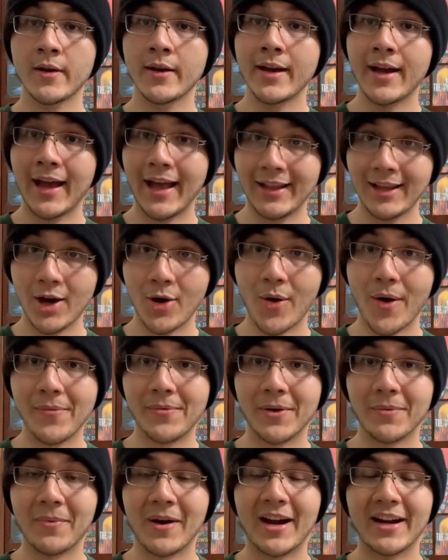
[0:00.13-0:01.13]
Hello
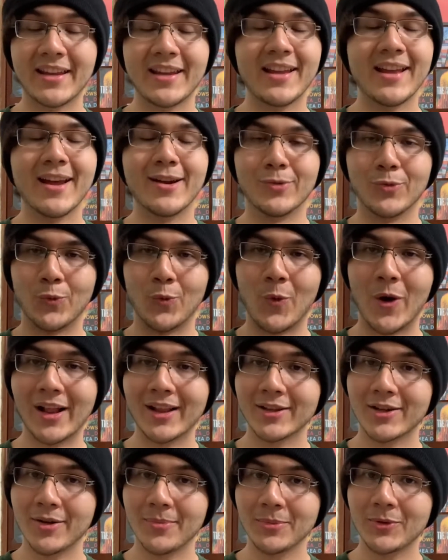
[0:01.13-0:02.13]
everybody and
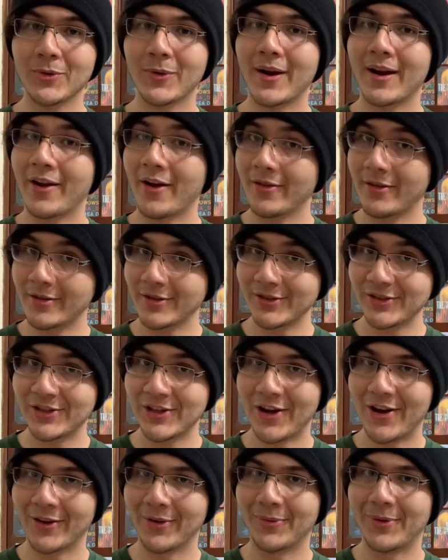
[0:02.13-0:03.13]
welcome to another
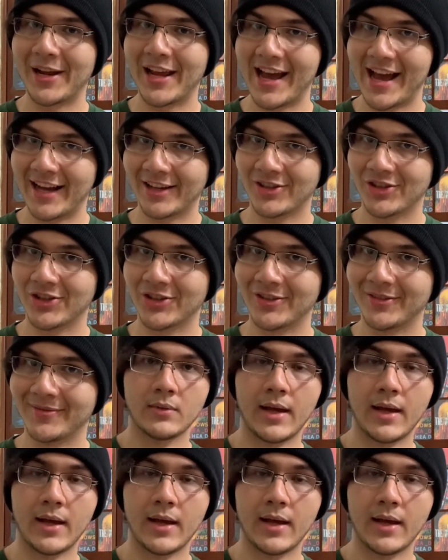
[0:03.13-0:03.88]
song reaction.